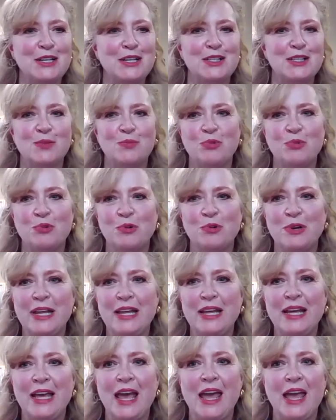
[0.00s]

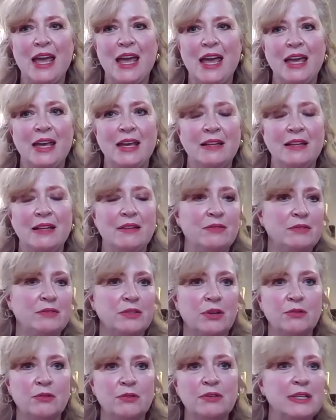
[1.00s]
supporting a
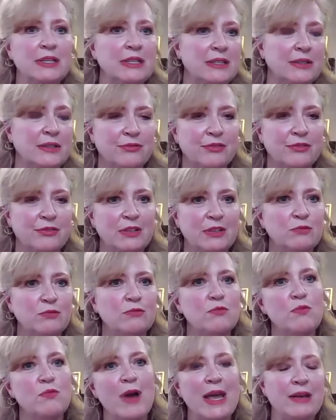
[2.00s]
totally different
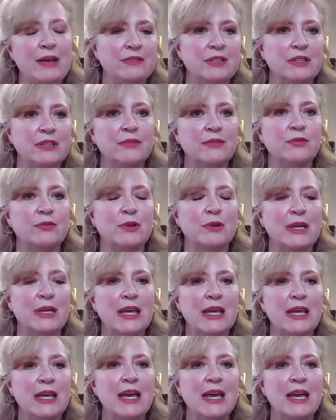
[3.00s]
way of delivering
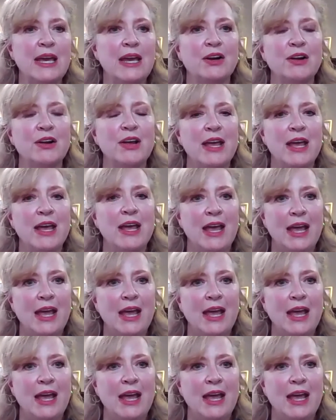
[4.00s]
care.